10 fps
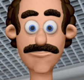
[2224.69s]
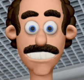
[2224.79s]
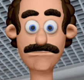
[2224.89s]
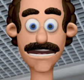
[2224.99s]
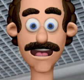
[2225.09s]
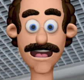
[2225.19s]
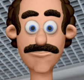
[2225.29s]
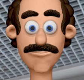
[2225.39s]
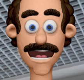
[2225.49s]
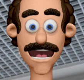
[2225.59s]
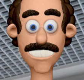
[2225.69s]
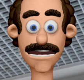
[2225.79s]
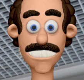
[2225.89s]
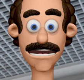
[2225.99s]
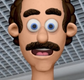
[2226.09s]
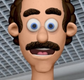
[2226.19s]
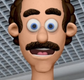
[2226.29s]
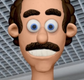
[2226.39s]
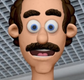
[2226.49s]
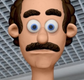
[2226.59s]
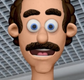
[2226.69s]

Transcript: speakers, and moisture-resistant